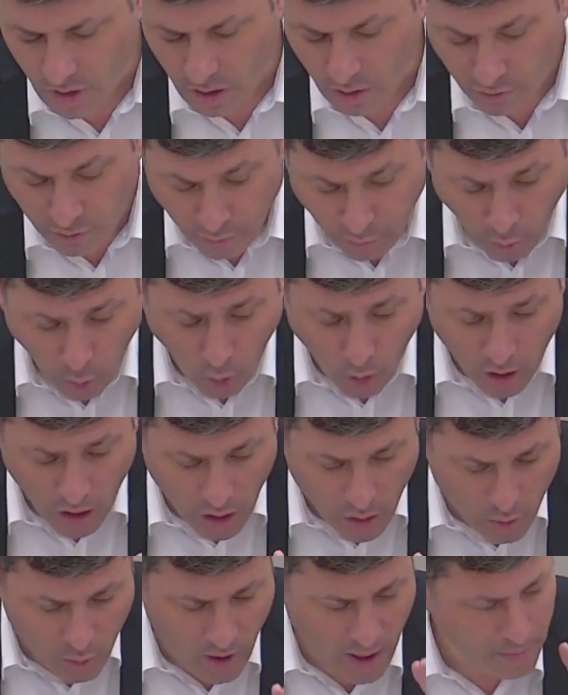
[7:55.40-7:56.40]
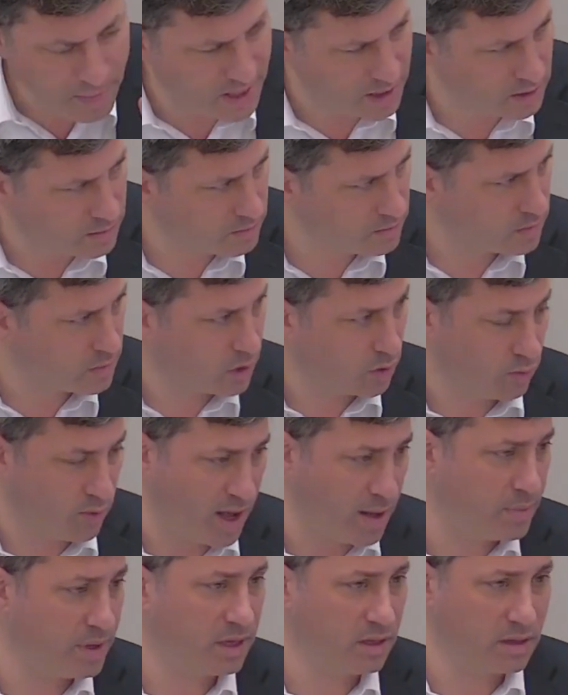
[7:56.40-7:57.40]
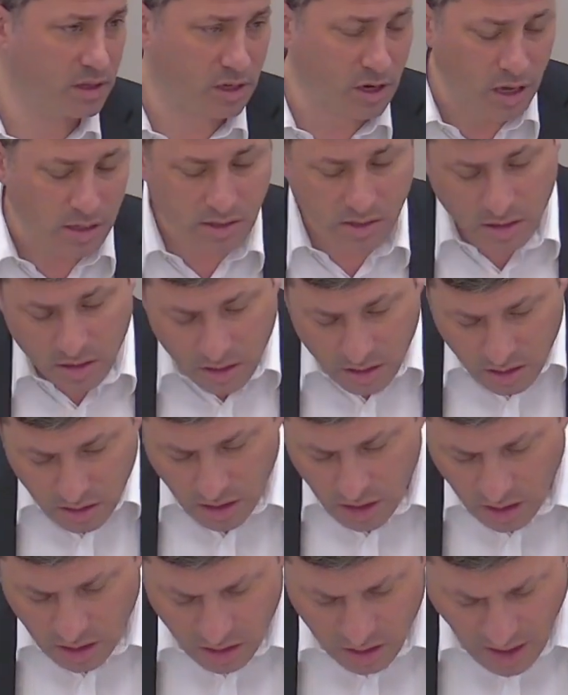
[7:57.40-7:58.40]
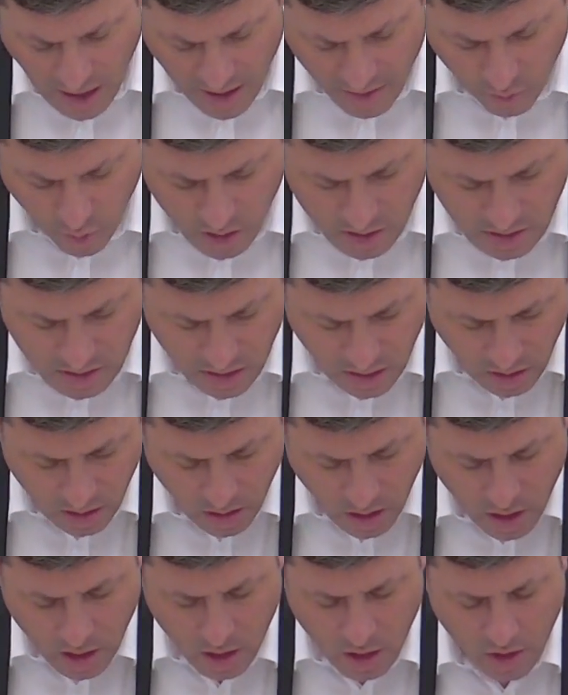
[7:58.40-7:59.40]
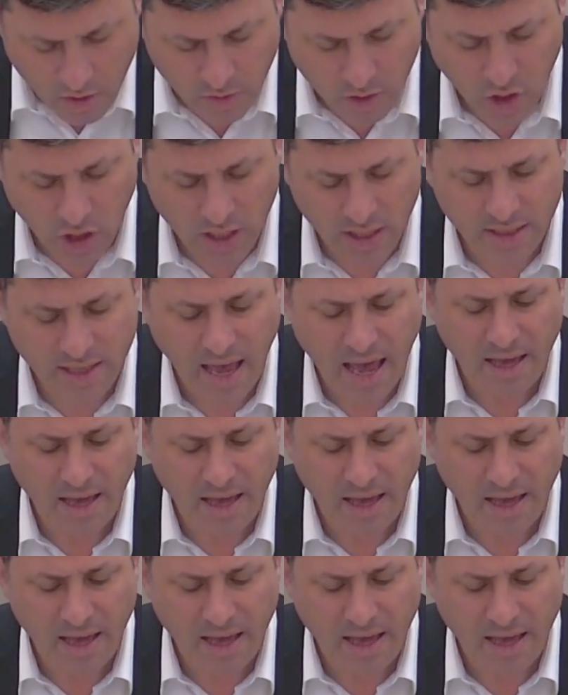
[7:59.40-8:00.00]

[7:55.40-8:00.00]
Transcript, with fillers: For Rebbe, Rebbe the Nasi, he could have one seal. And